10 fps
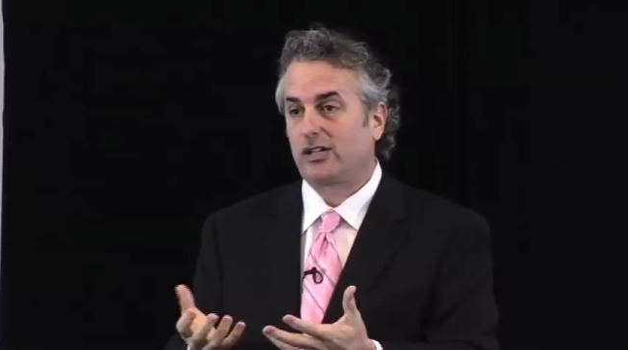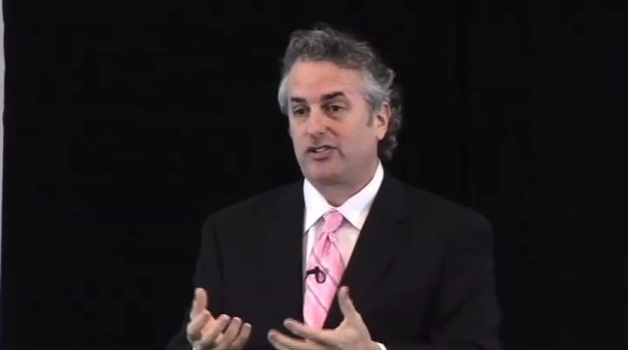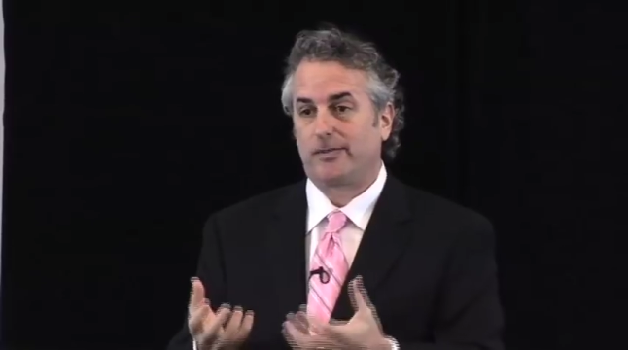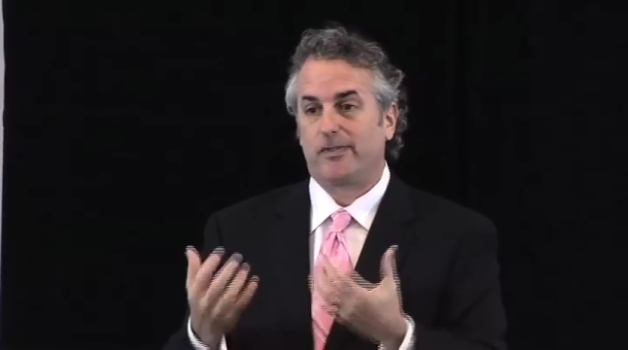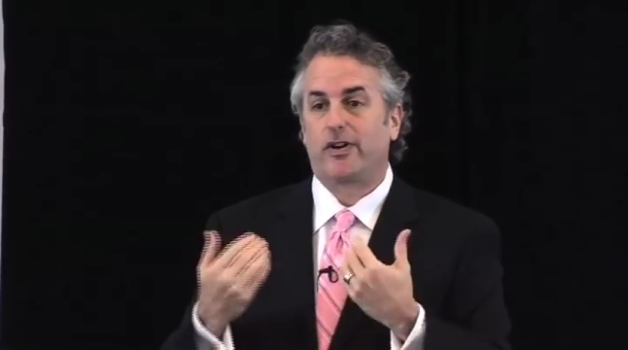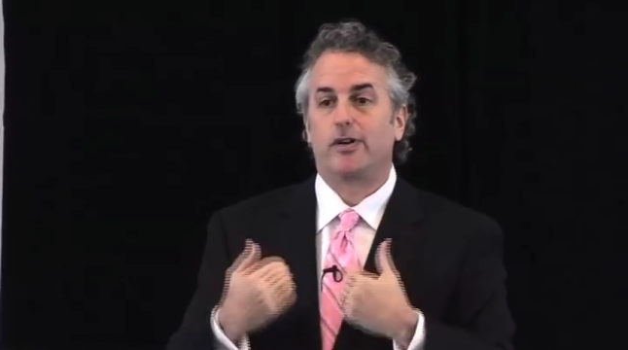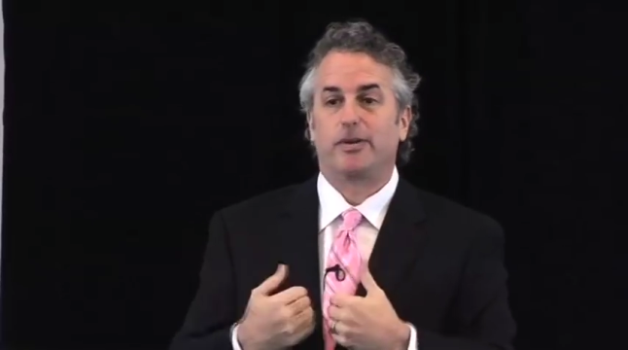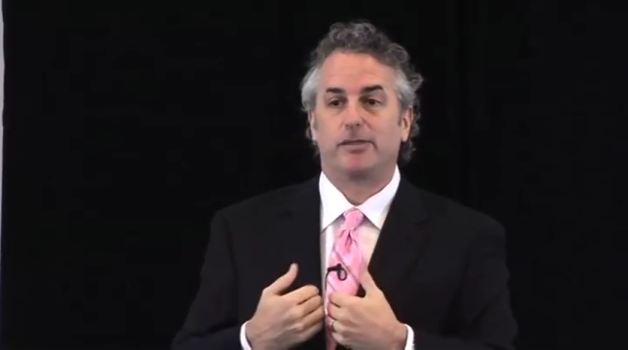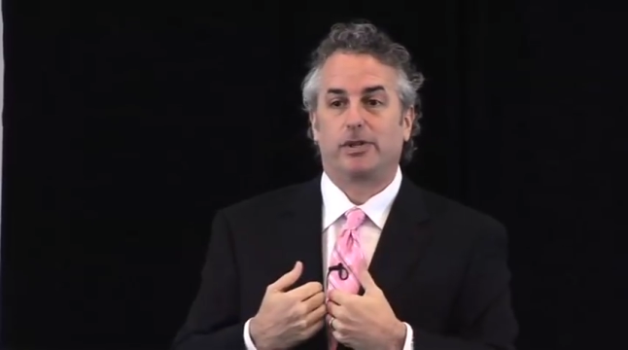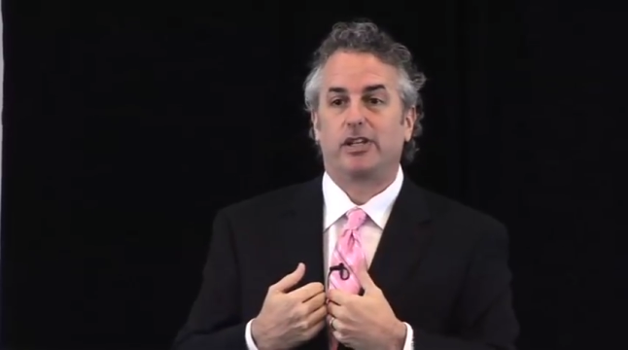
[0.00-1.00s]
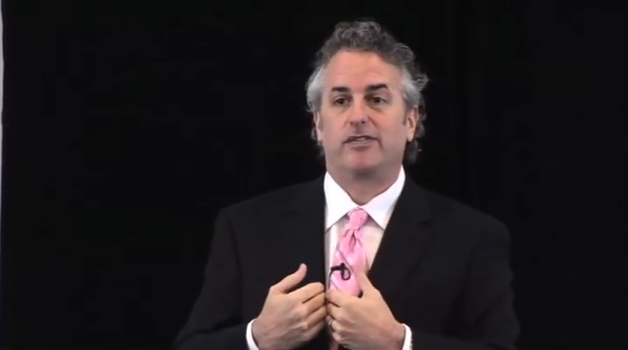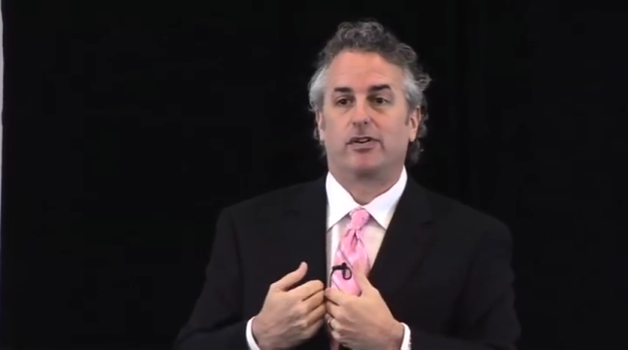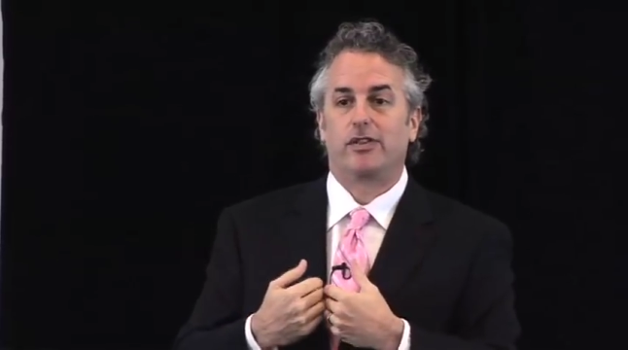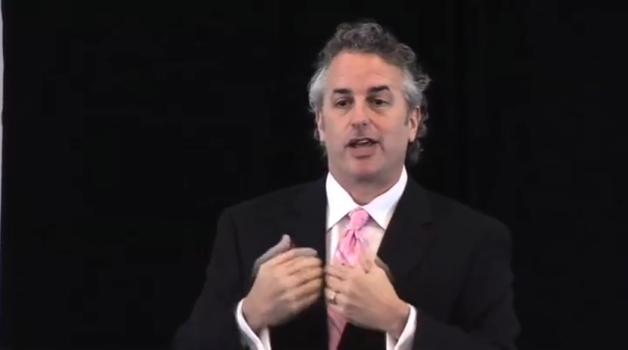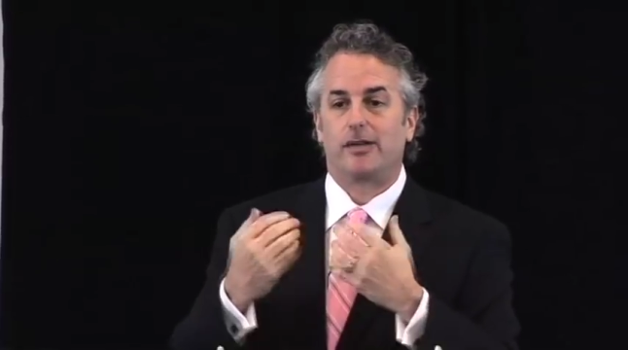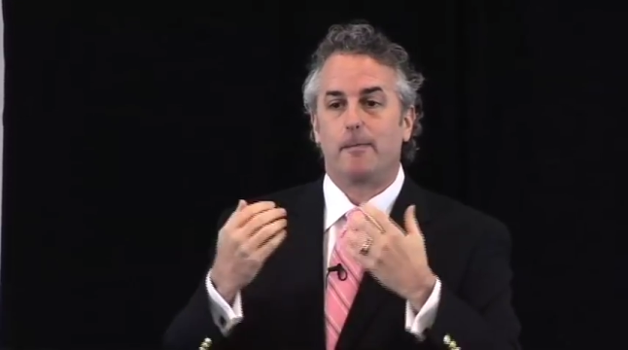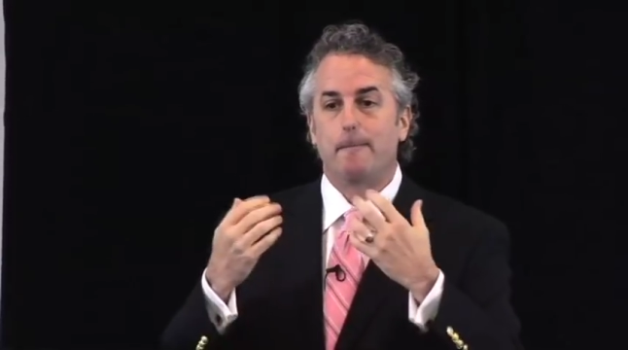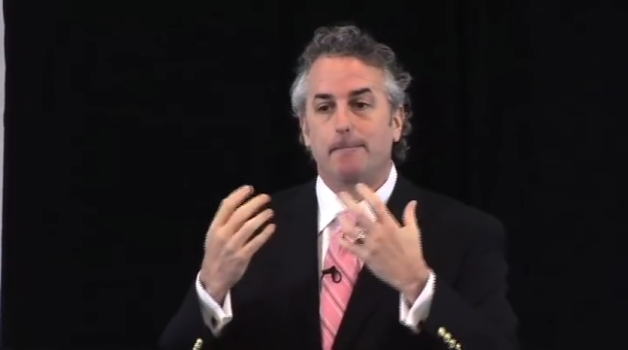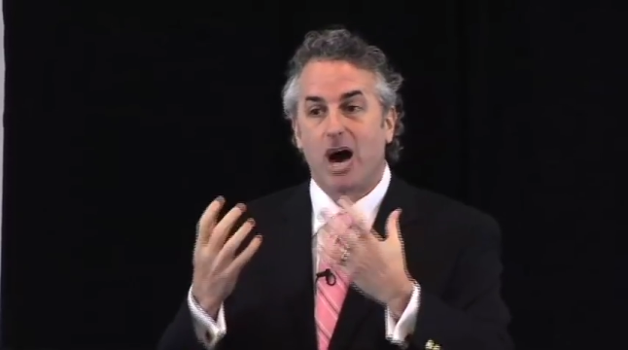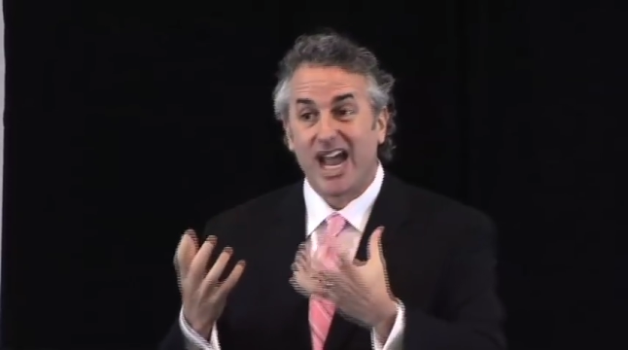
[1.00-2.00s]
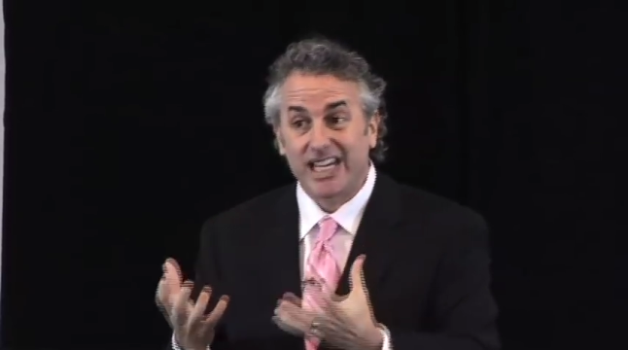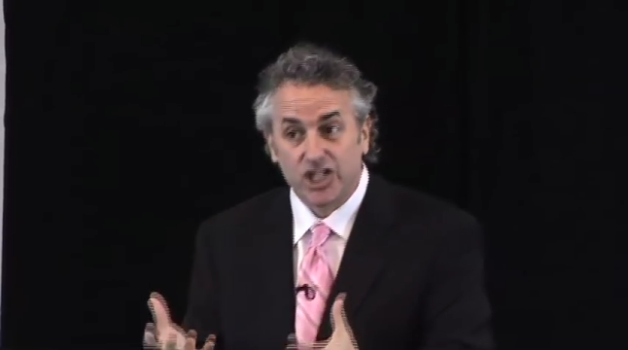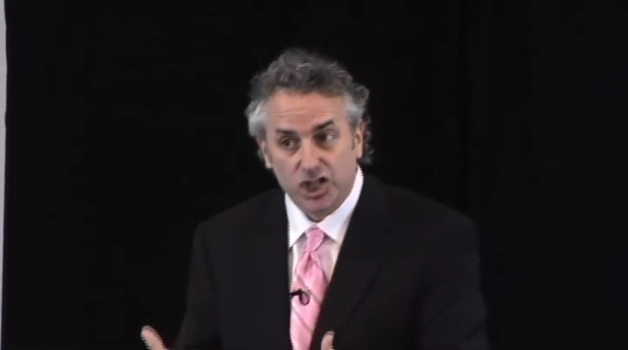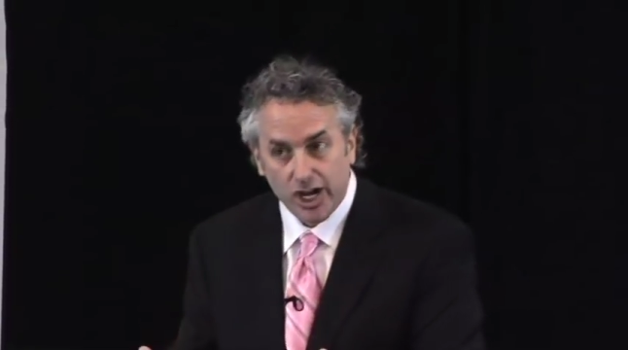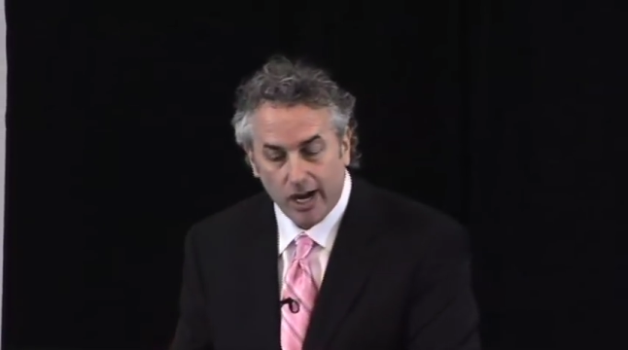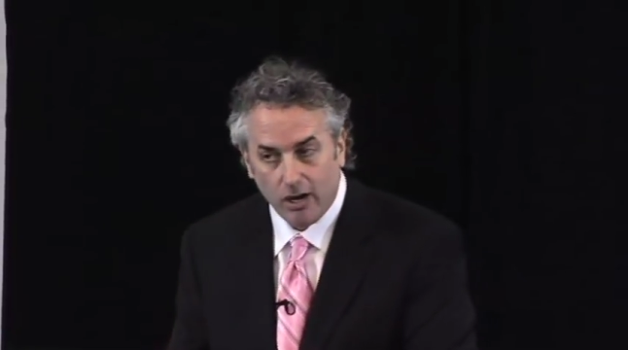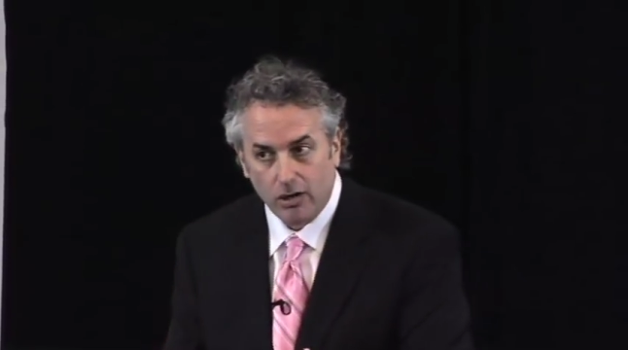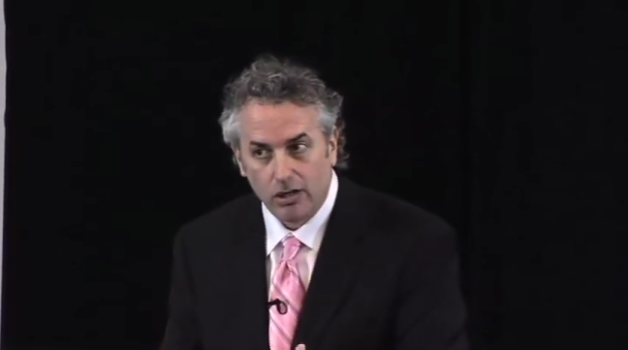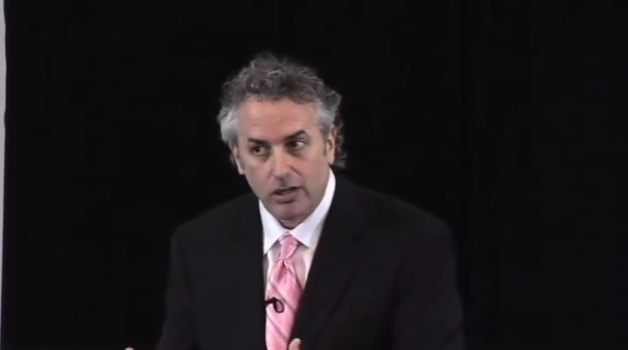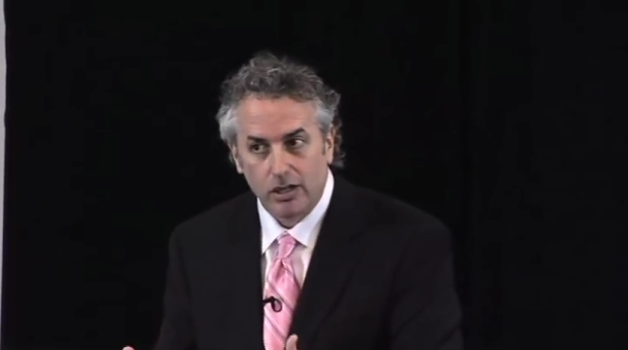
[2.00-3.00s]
because I'm a very big believer that mind share